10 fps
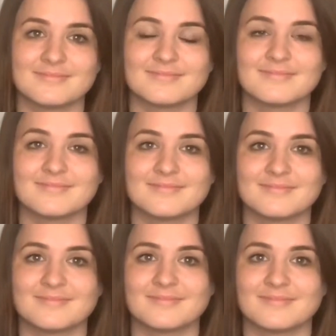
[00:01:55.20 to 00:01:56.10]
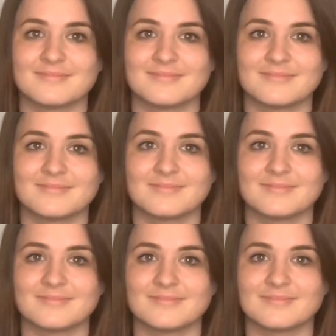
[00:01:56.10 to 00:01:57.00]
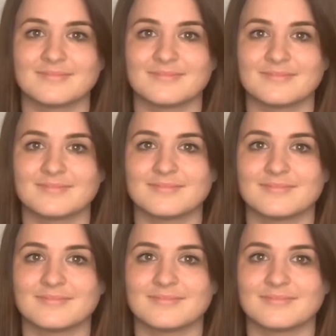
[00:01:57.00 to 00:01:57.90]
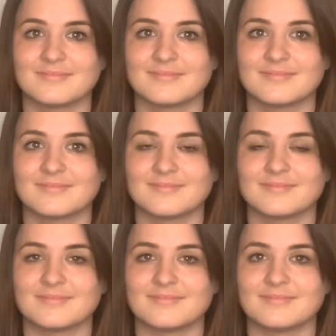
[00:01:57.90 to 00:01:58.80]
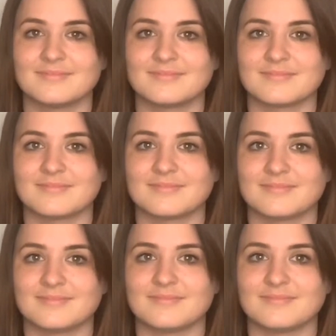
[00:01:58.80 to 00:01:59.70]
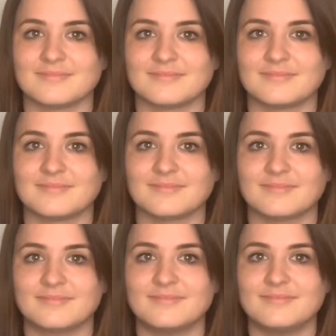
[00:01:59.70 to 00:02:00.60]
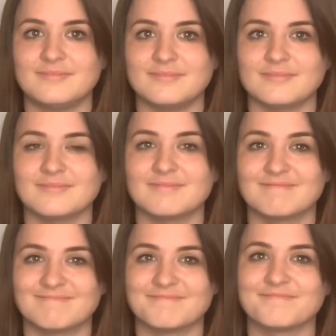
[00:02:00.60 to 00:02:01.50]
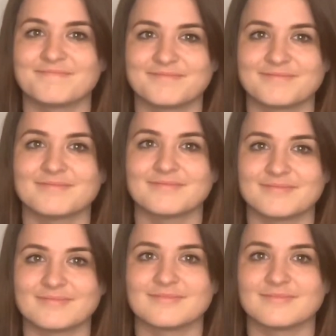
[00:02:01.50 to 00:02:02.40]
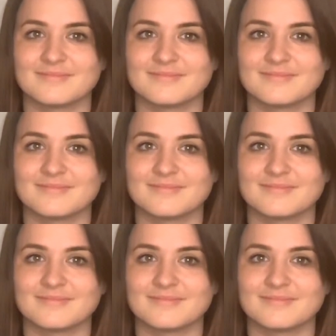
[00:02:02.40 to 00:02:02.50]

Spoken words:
[no speech]